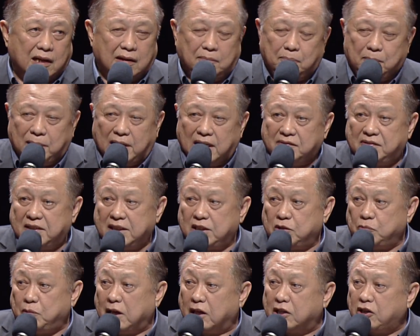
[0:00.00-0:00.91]
Beloved,
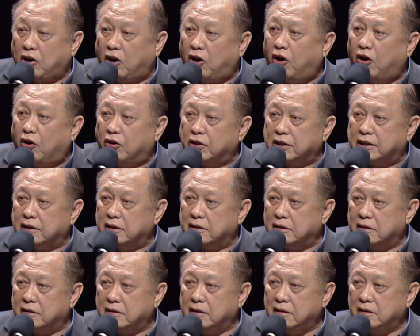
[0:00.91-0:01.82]
we are called
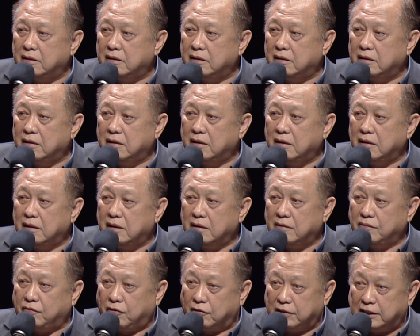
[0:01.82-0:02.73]

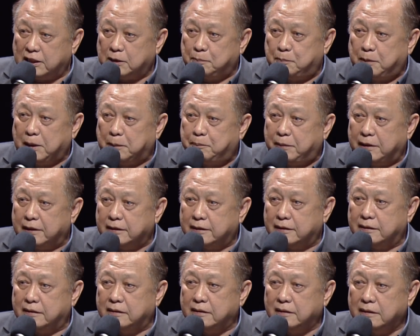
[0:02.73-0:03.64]
for this
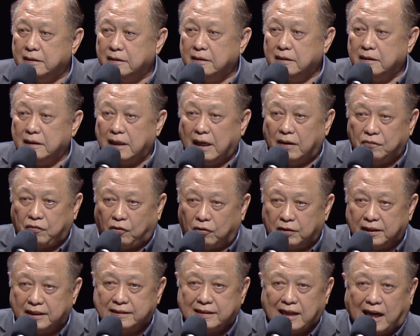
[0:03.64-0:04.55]
purpose and for
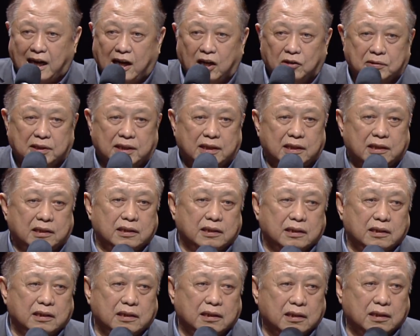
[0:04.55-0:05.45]
this hour.
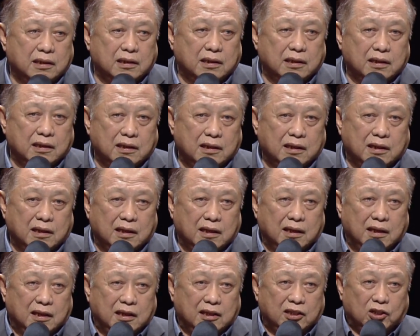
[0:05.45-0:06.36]

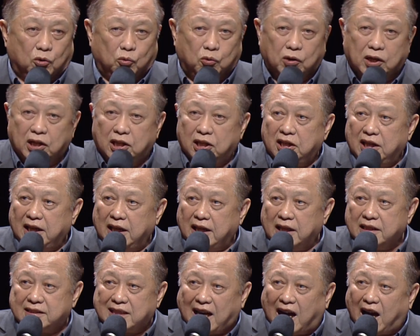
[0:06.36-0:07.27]
The word
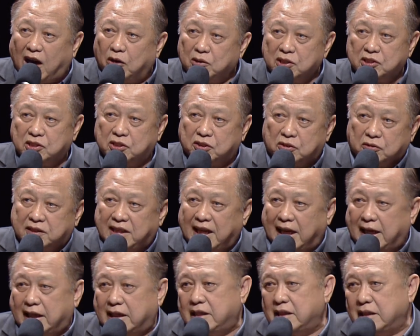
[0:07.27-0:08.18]
is ours to
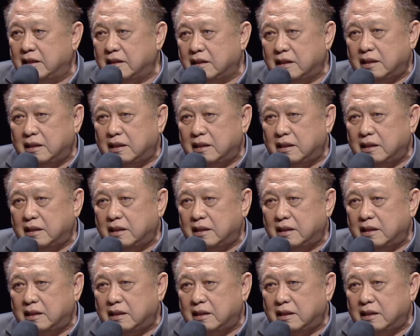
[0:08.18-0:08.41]
take.